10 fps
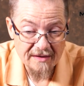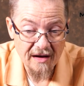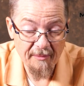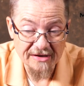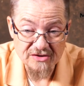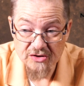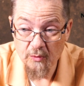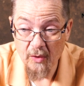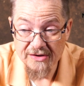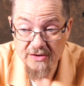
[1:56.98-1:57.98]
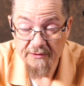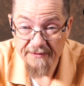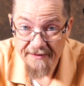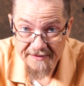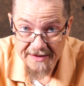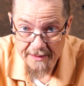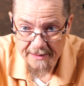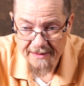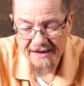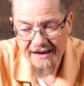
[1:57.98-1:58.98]
a bunch are
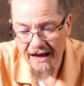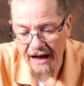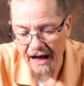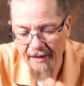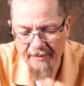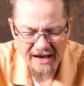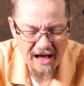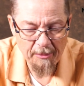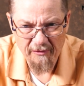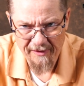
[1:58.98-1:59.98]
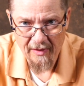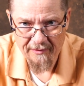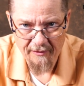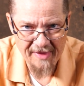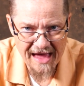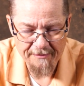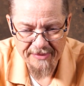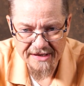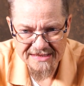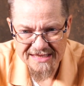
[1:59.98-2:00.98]
1/250th. A couple vary from
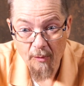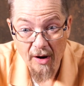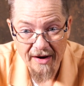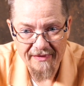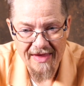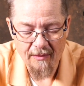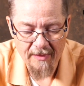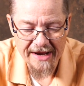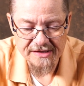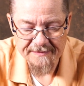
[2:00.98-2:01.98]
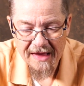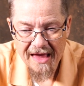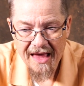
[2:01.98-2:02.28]
that, but somewhere in that range.